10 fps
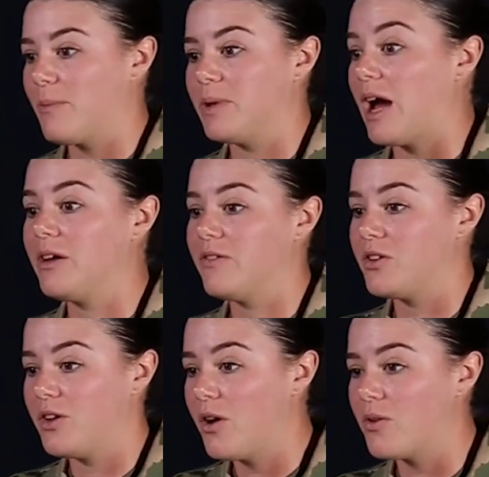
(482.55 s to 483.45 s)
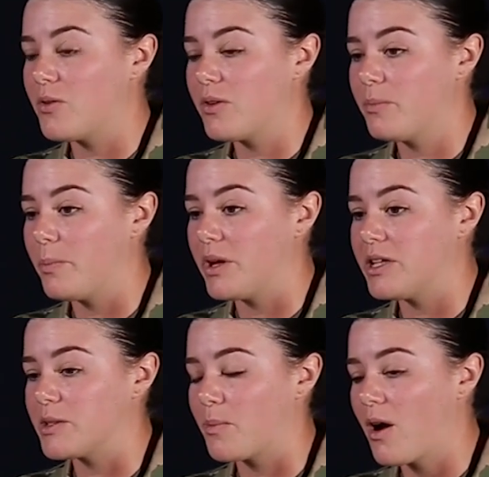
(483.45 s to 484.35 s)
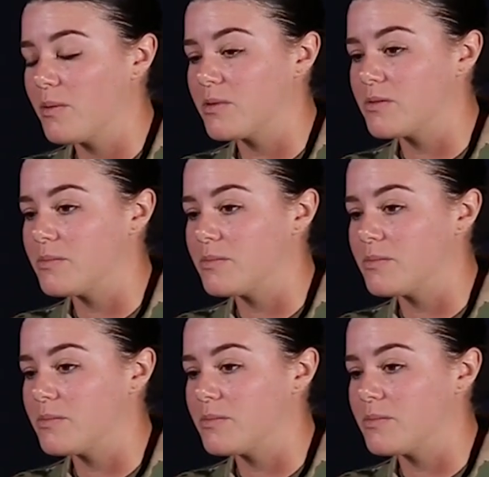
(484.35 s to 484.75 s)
I don't even know, but it's a problem.